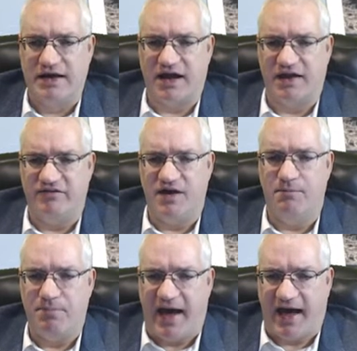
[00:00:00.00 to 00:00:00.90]
kind of
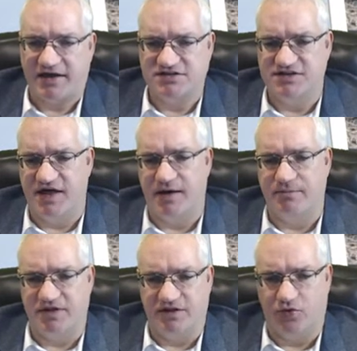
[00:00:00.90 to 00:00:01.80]
impacts
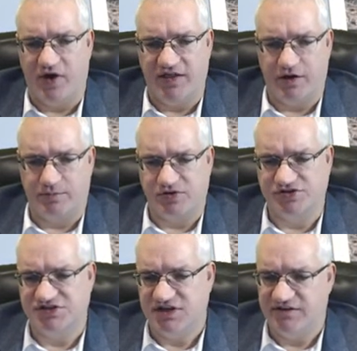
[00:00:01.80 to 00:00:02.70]
them and the way they're
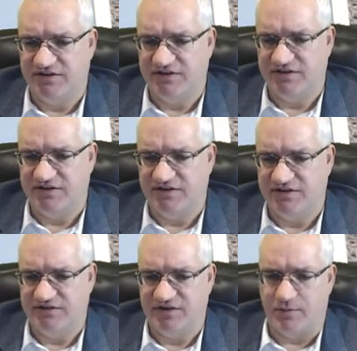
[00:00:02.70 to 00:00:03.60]
perceived in
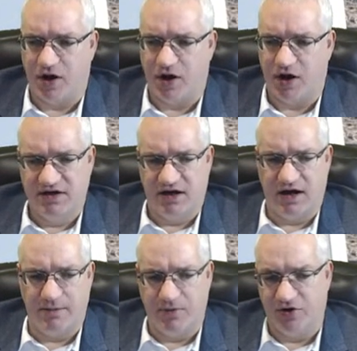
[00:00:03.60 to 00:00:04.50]
the
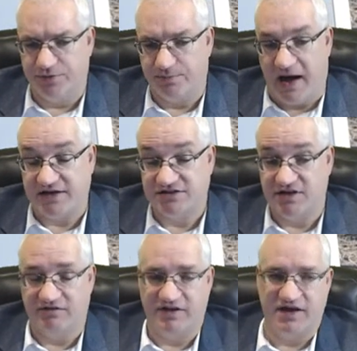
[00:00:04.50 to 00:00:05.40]
marketplace,
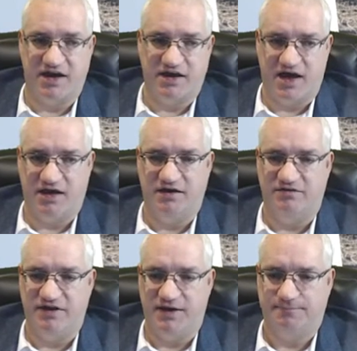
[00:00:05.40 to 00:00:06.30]
both positively and
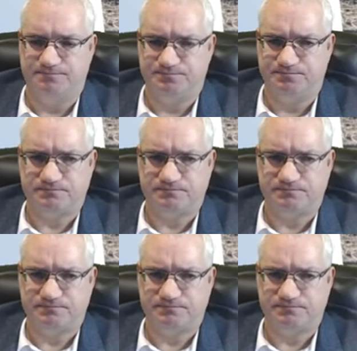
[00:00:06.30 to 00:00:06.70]
negatively.